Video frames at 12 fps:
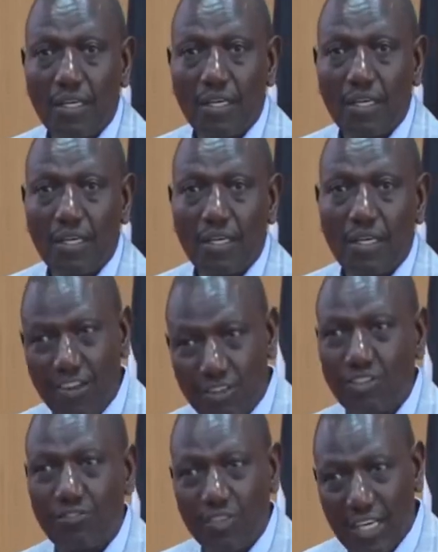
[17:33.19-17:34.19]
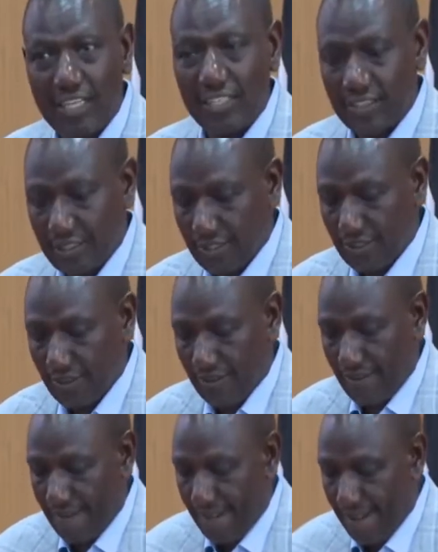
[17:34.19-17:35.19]
with a lot of clarity.
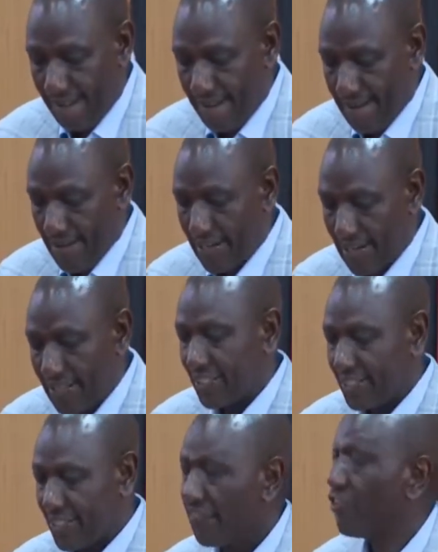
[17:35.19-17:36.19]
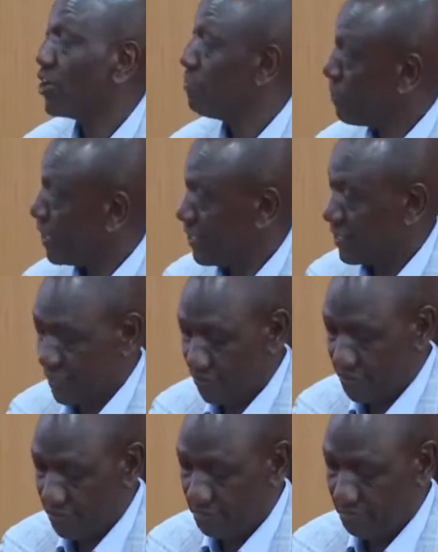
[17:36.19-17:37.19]
It is therefore imperative
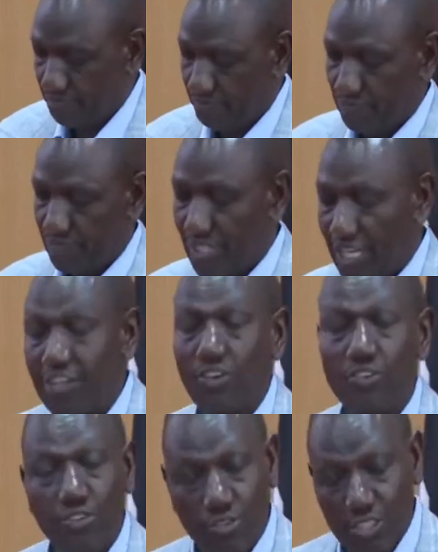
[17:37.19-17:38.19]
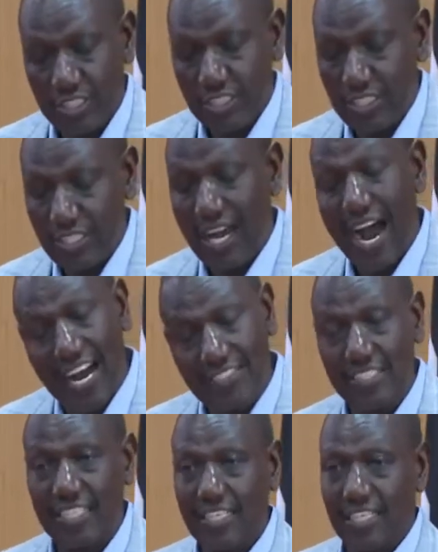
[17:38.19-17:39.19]
that the authority
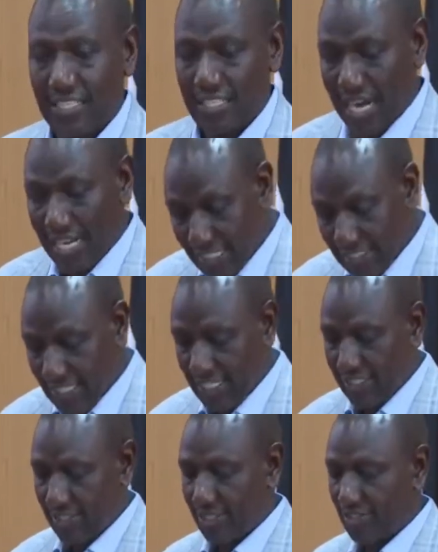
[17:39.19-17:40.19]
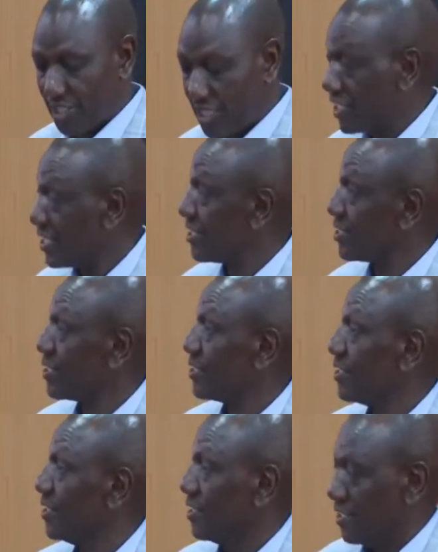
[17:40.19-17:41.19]
urgently undertakes serious
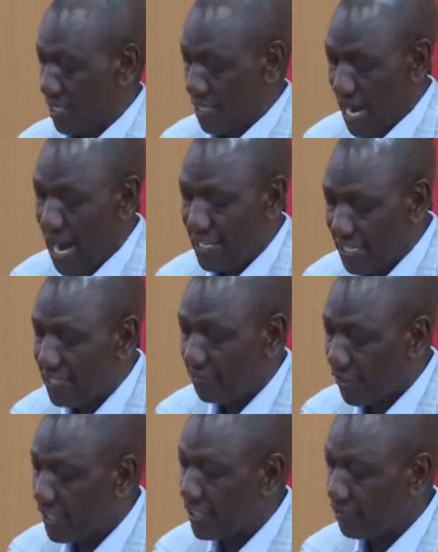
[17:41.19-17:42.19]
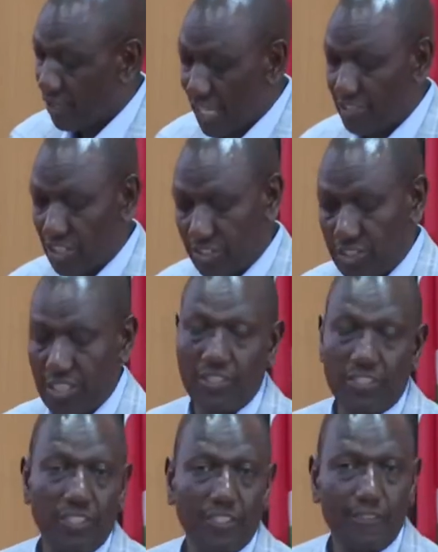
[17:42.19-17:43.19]
and effective culture
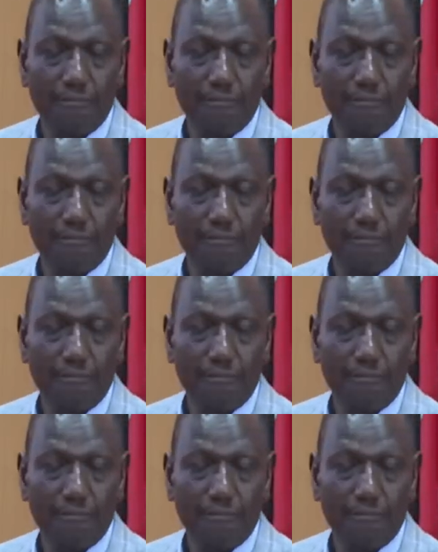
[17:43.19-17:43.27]
change